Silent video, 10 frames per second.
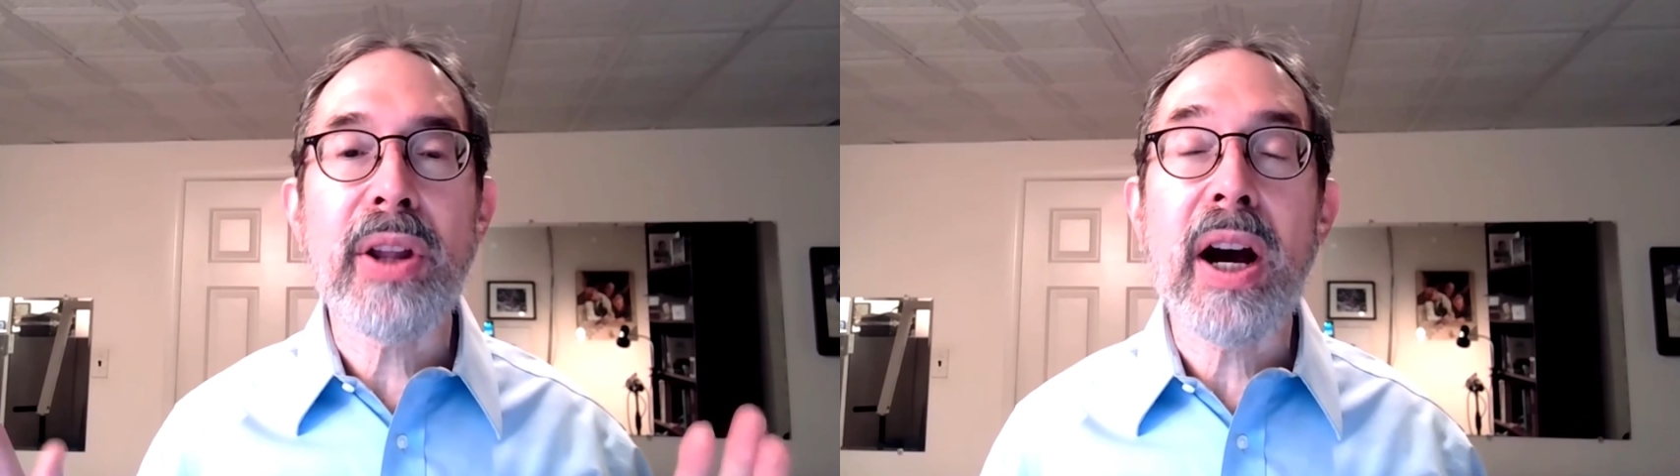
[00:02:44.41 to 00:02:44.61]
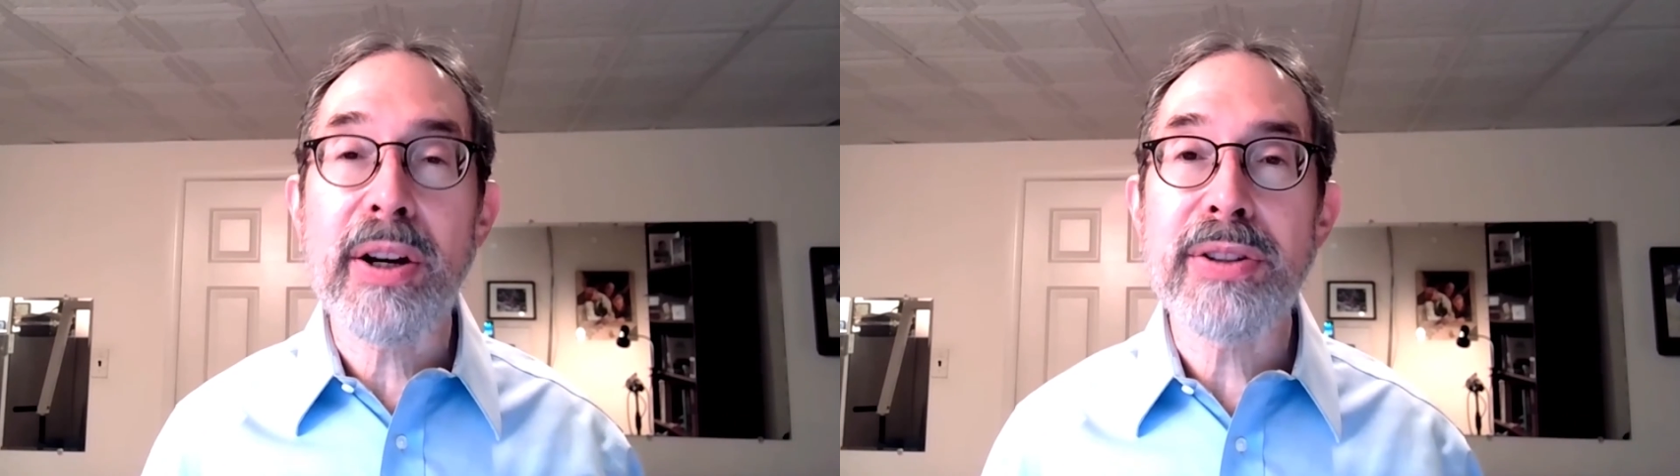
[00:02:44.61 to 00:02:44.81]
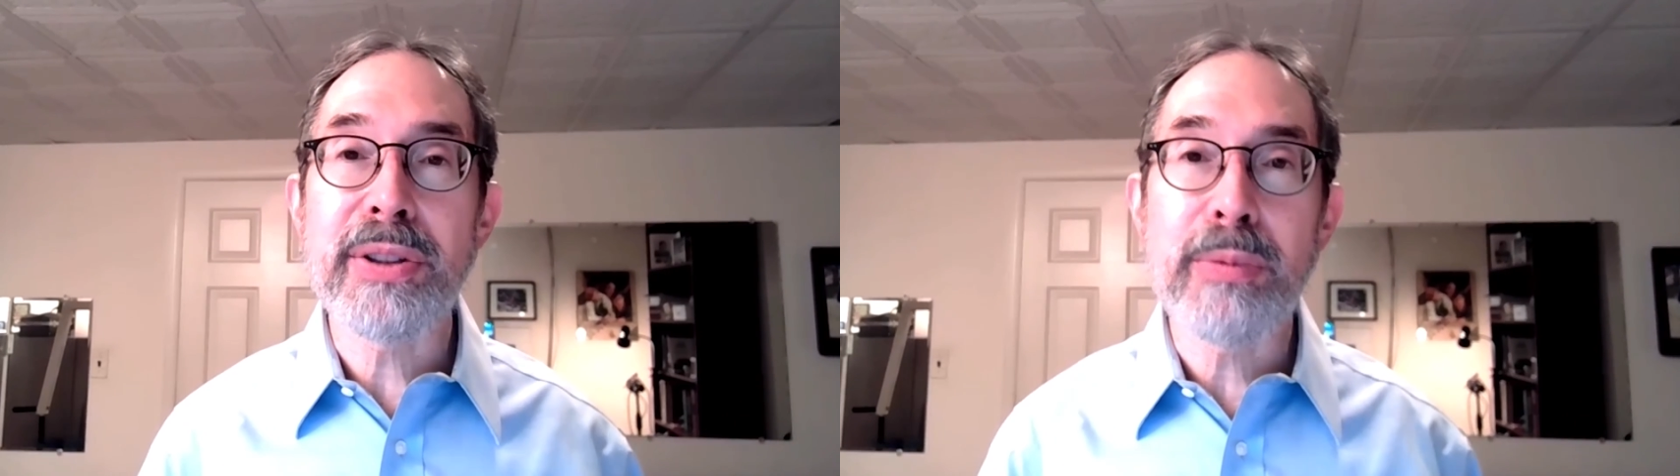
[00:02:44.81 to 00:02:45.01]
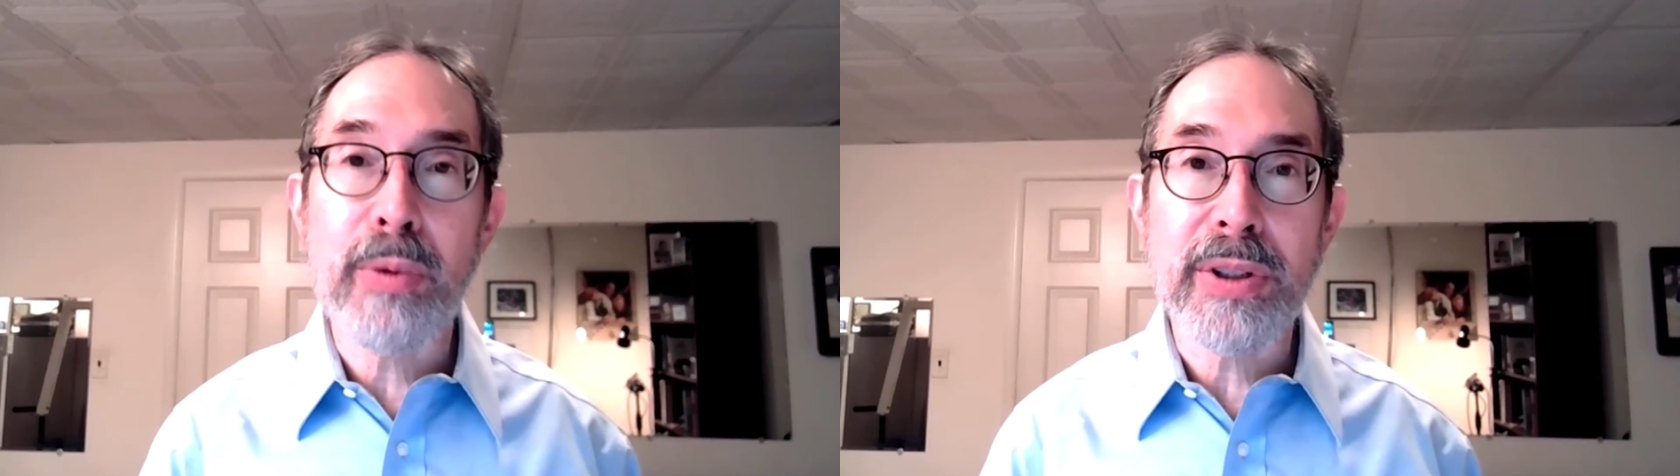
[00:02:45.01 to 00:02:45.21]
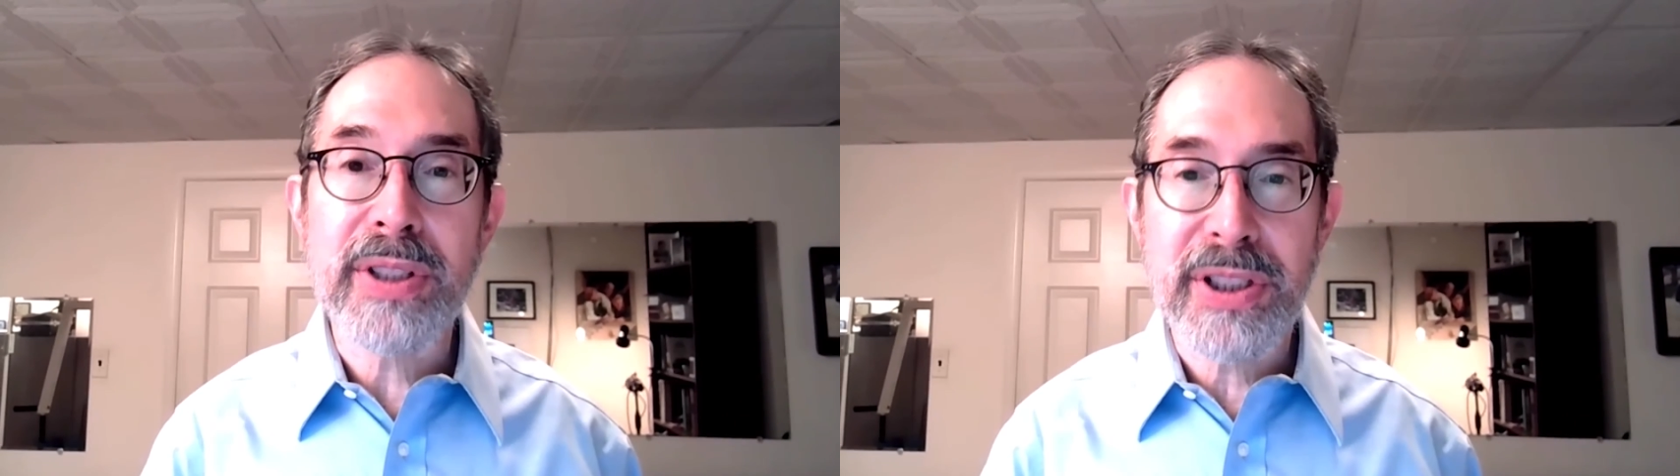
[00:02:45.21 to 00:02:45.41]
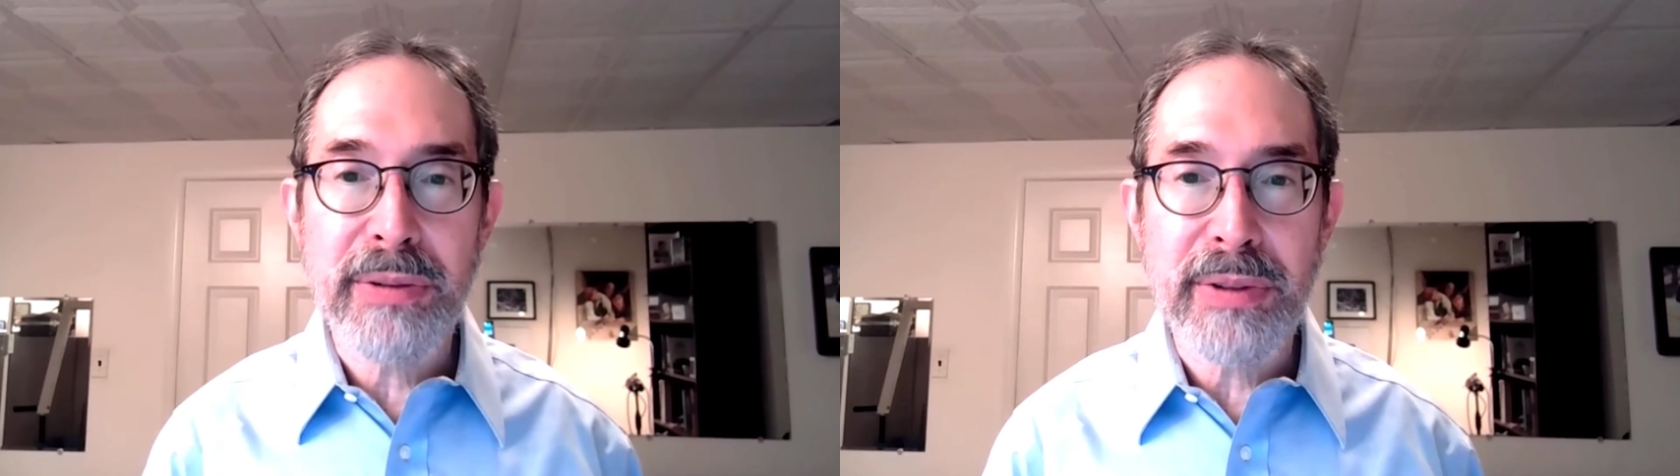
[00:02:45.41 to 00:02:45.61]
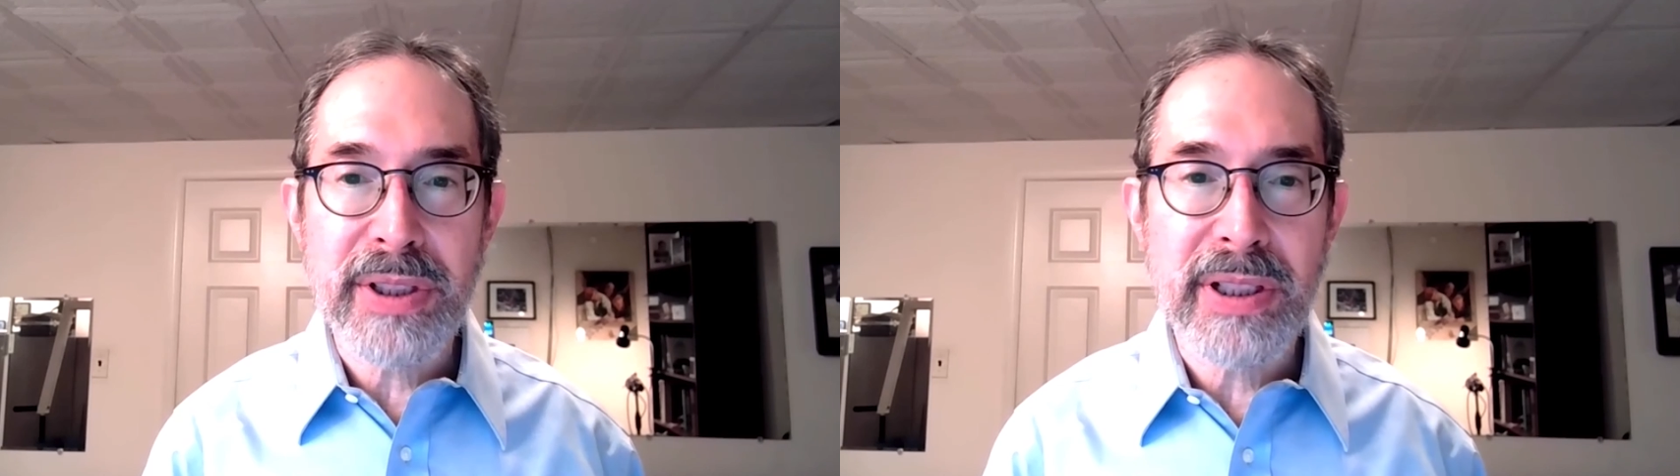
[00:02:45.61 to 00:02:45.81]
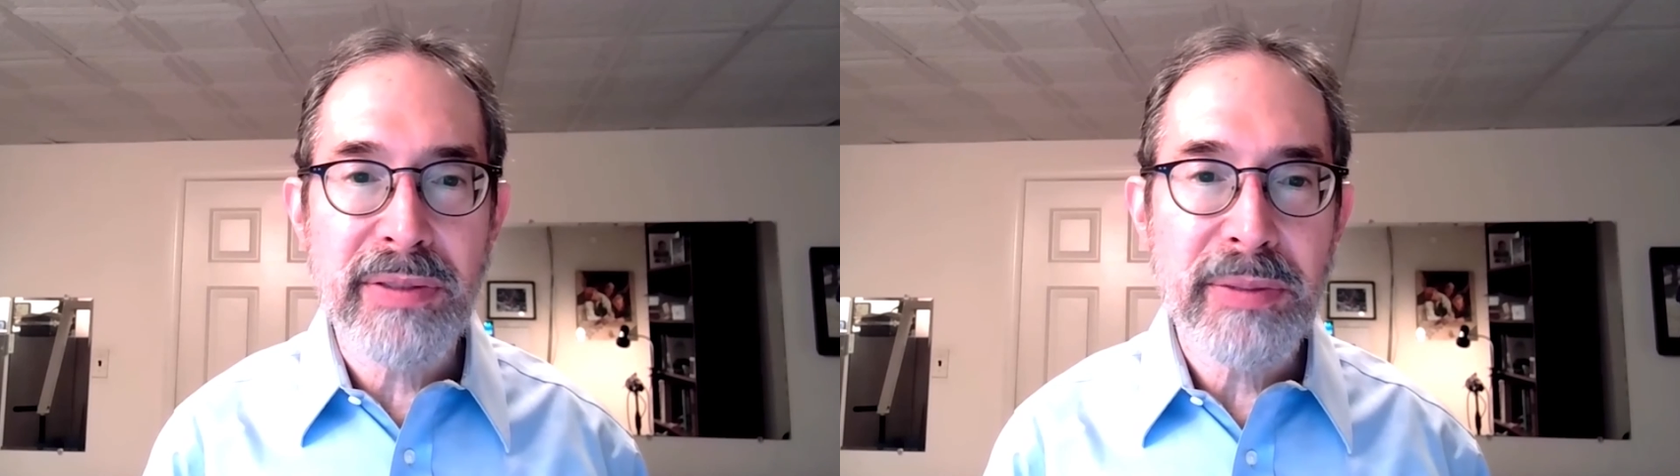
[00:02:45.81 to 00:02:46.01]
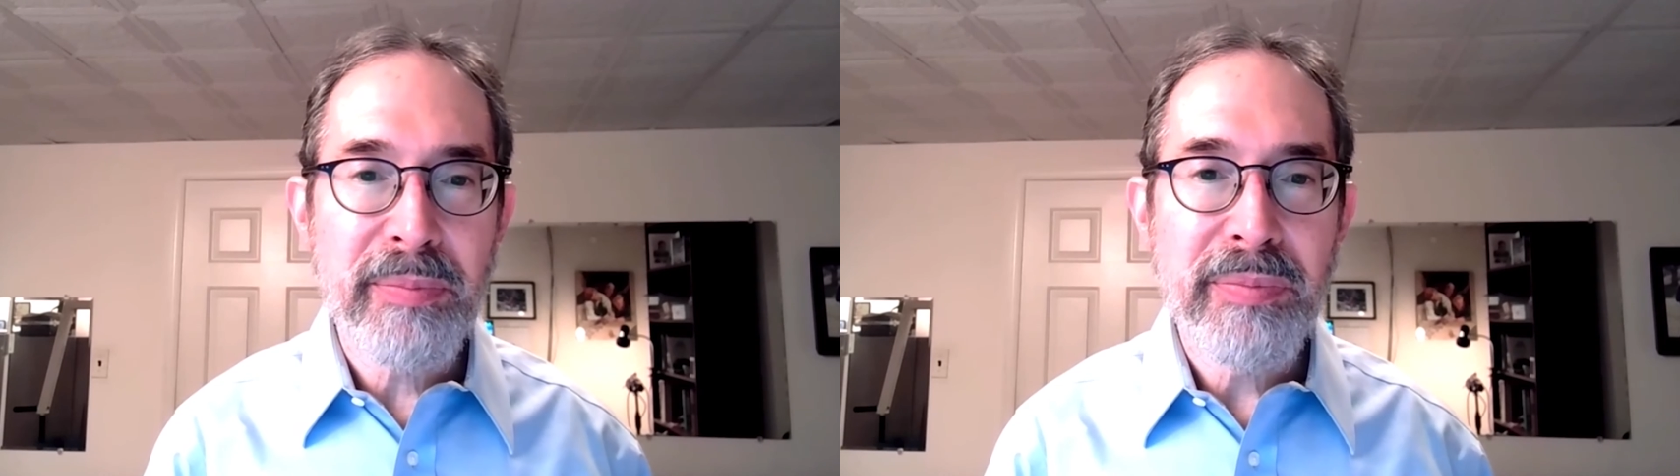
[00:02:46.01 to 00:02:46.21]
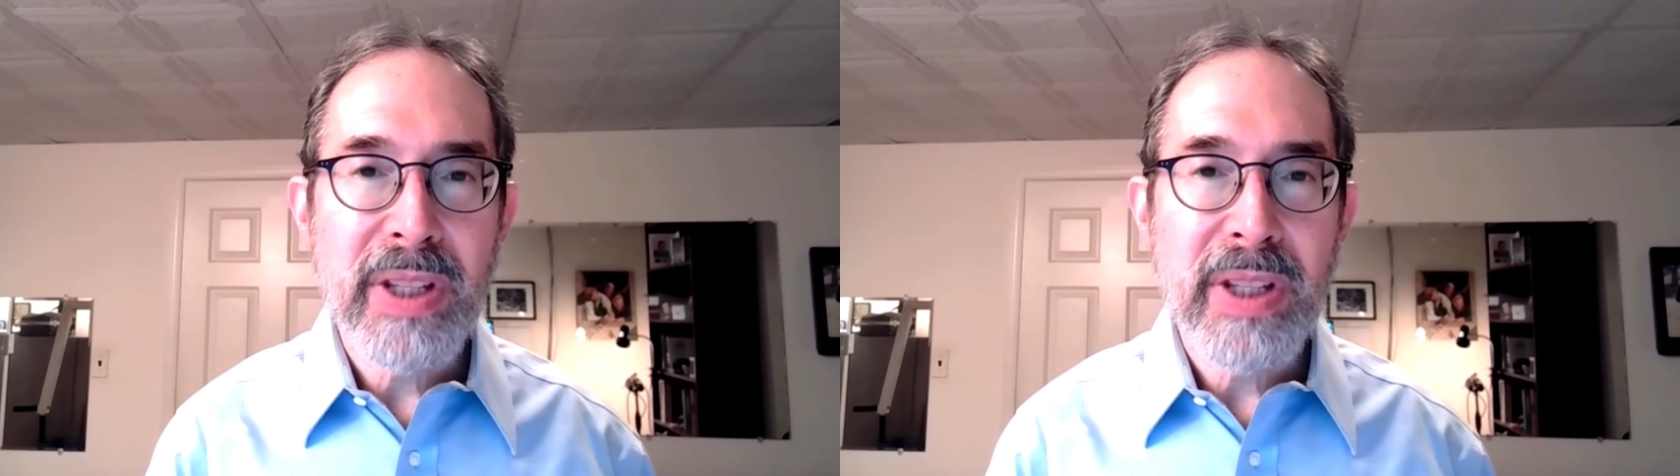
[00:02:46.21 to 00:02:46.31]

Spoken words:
the honors and awards that she received.